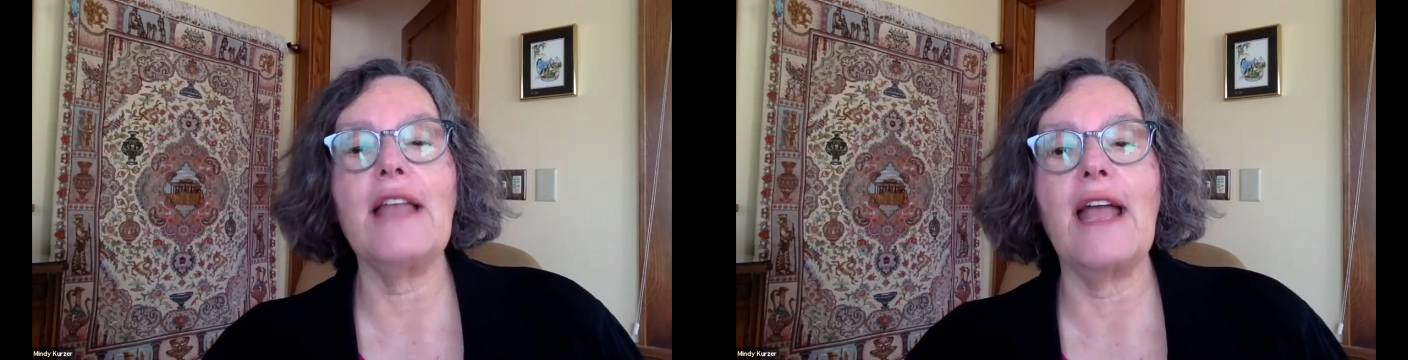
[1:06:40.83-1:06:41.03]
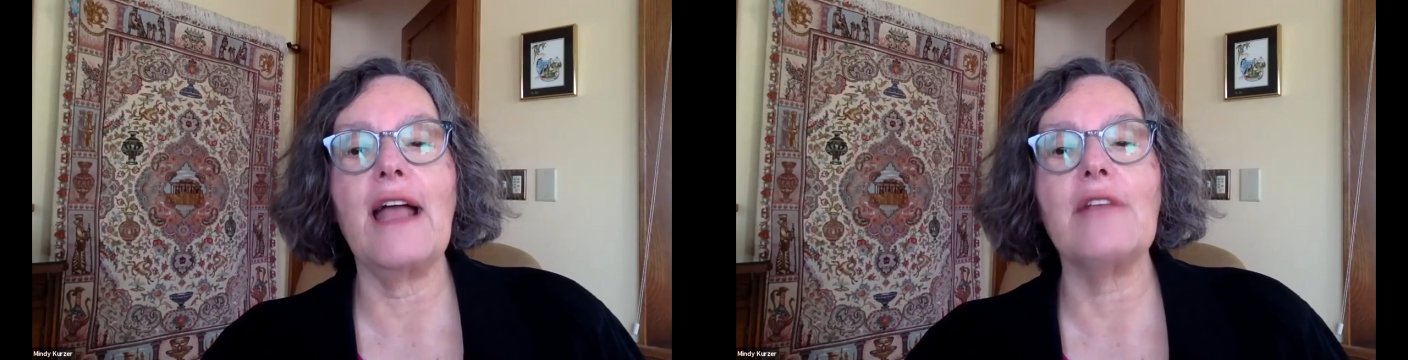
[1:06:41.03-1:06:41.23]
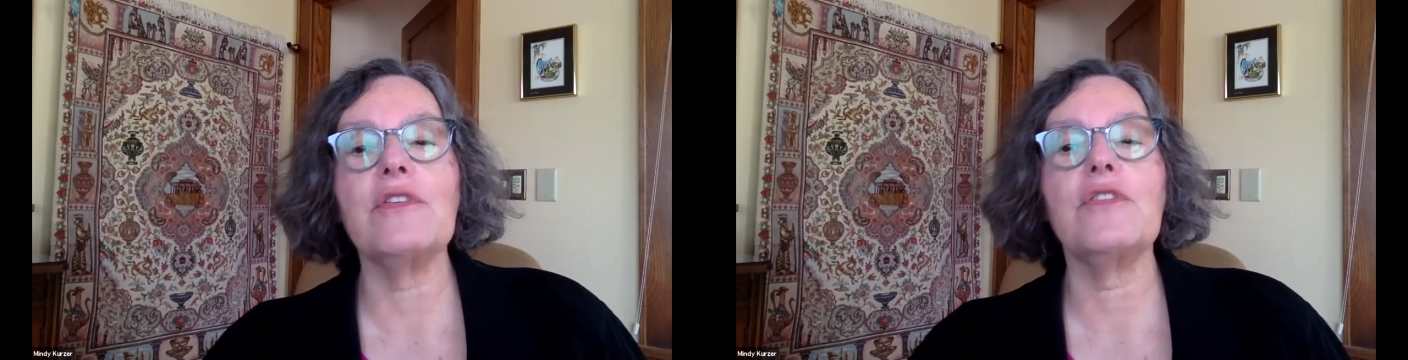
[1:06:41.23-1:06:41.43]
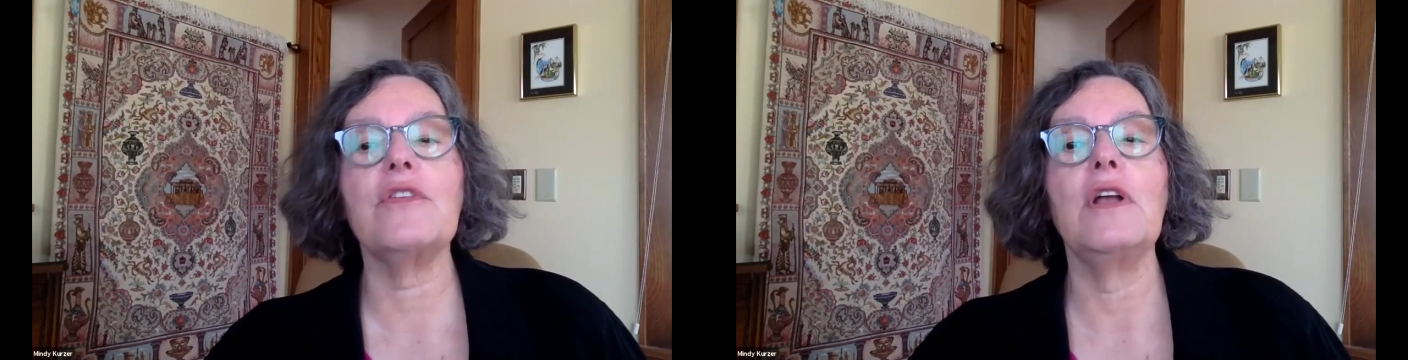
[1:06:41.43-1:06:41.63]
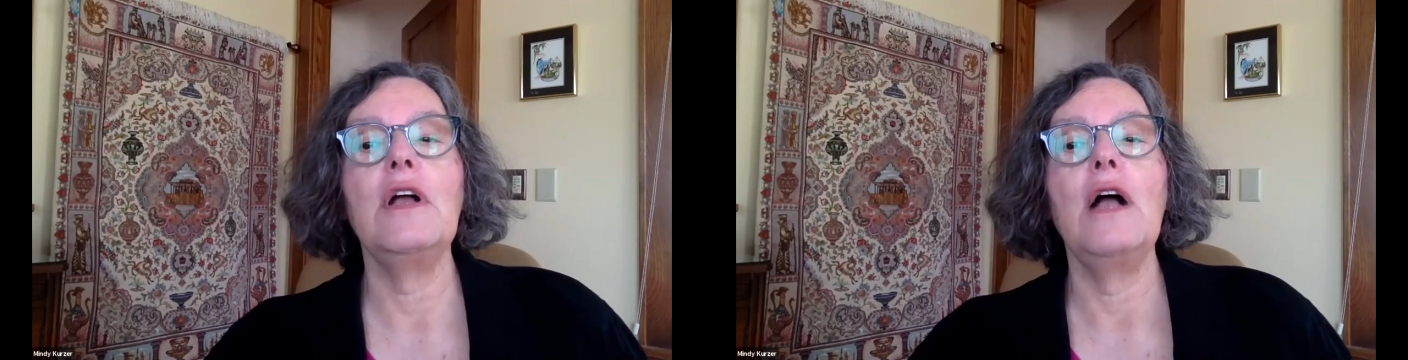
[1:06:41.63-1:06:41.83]

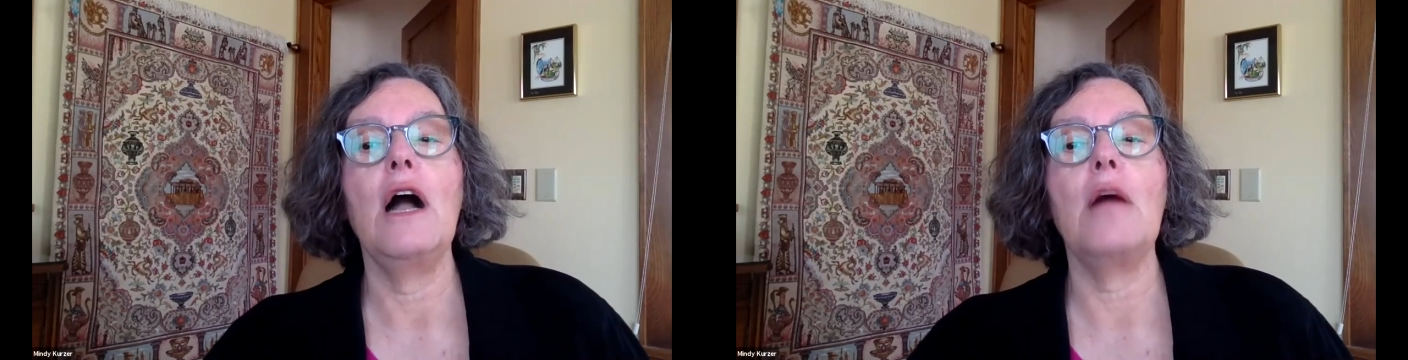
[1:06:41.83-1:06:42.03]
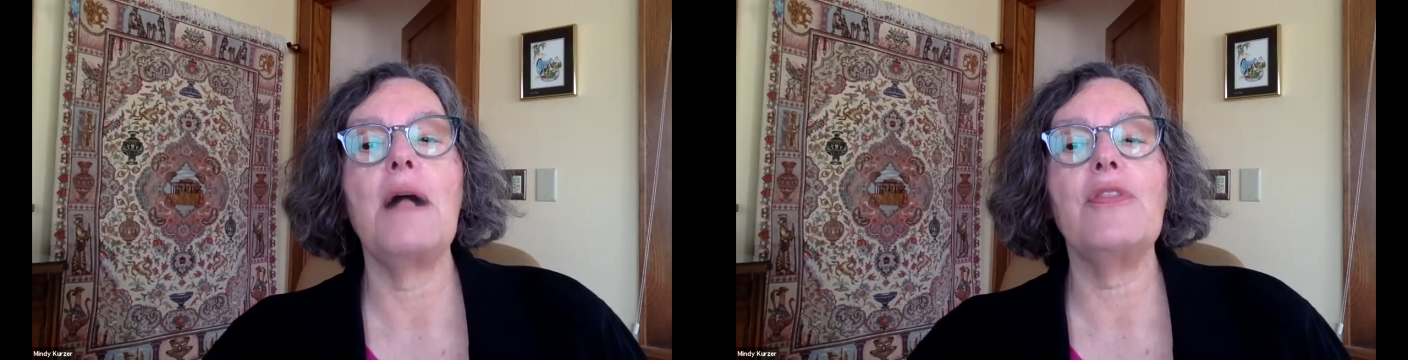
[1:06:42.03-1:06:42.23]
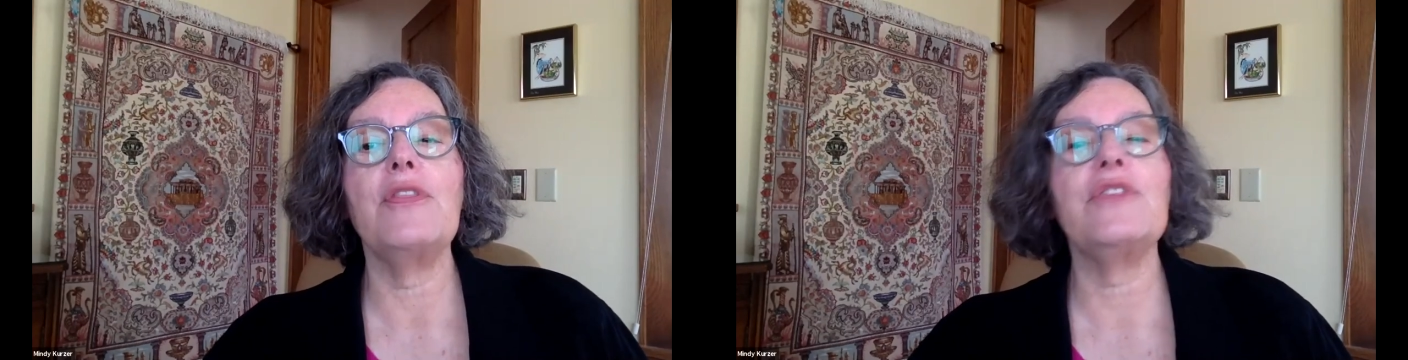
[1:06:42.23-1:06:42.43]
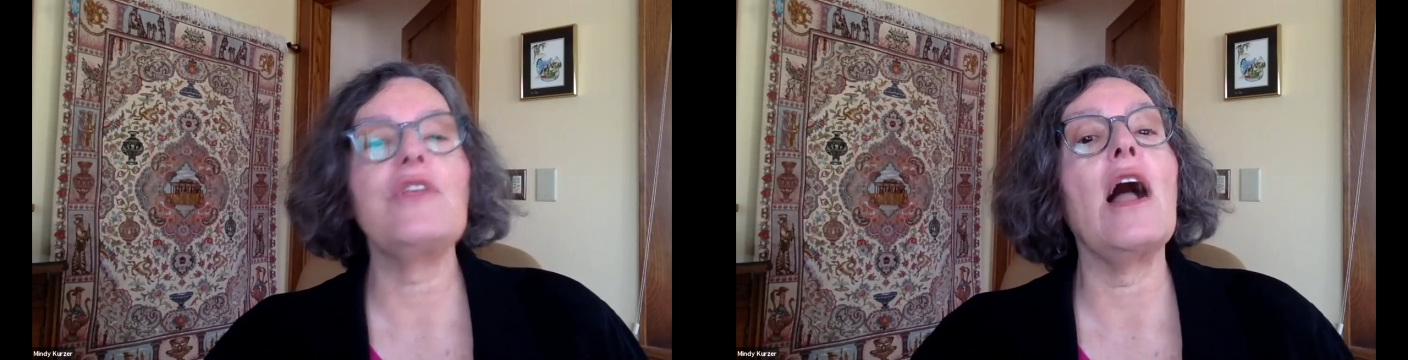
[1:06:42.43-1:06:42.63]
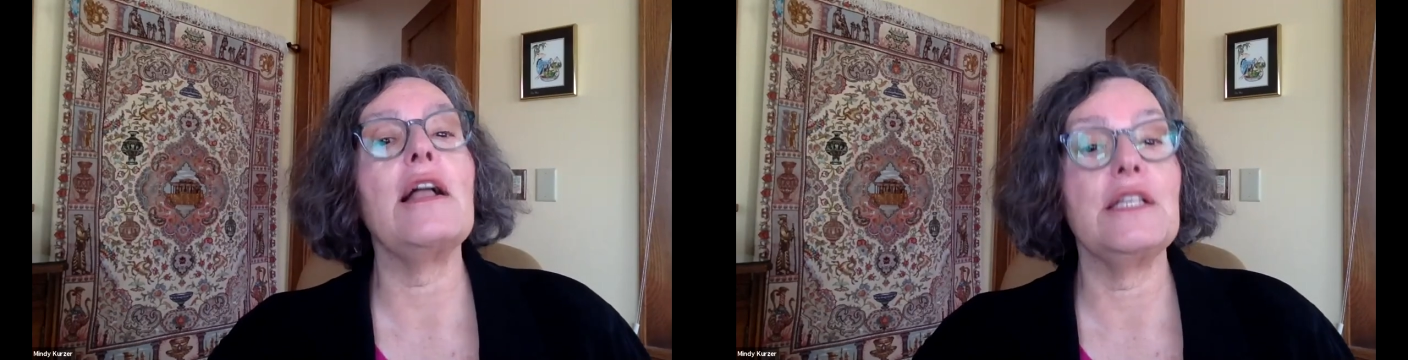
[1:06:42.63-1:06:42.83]
asks about the
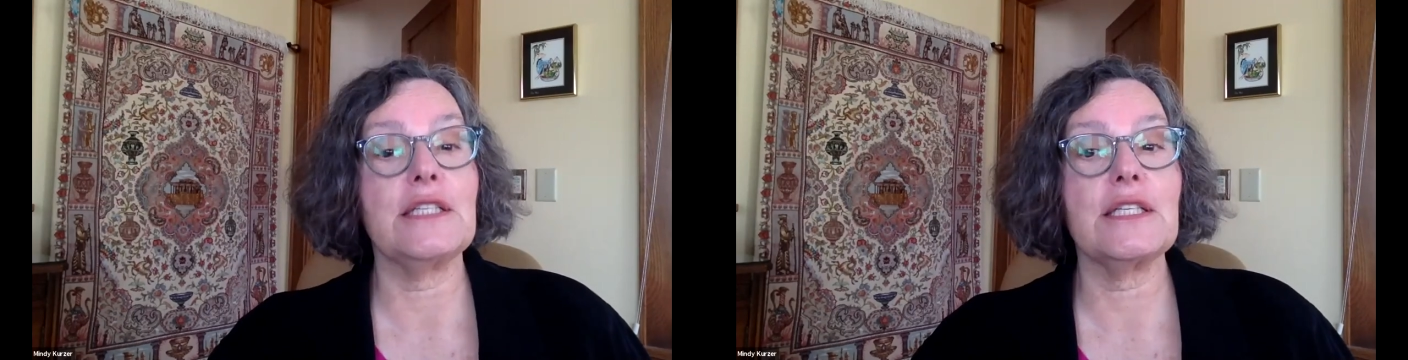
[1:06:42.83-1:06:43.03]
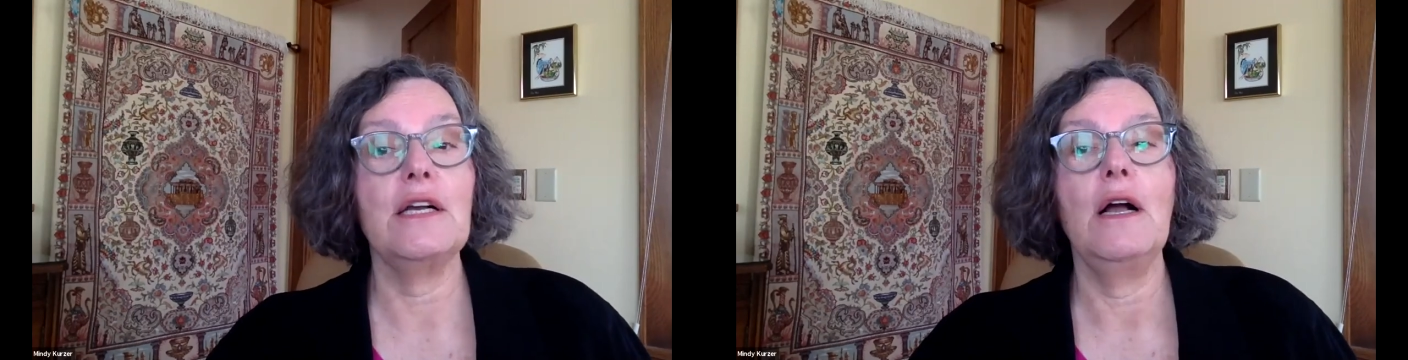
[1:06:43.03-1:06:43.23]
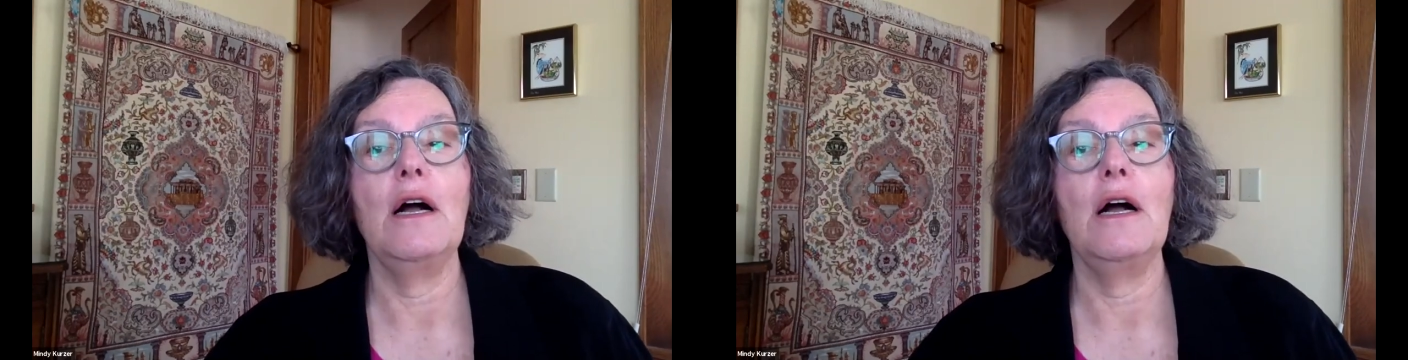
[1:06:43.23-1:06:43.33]
size.